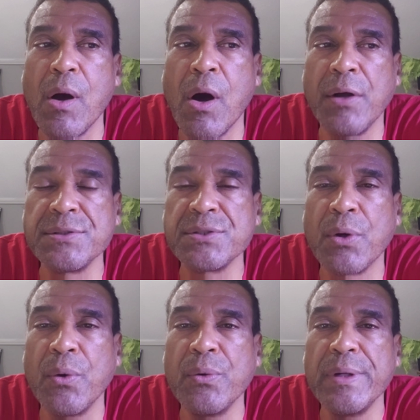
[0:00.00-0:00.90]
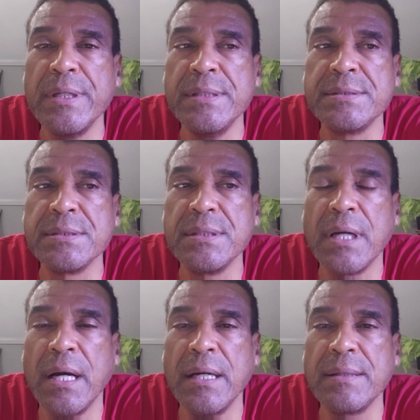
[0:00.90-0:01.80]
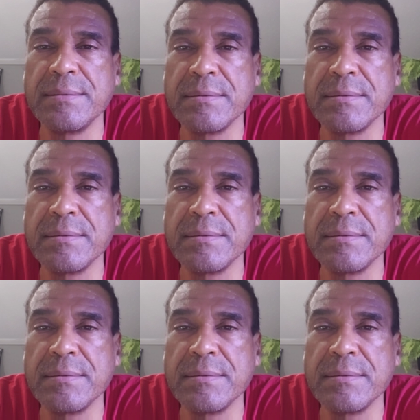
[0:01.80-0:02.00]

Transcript: also is uh,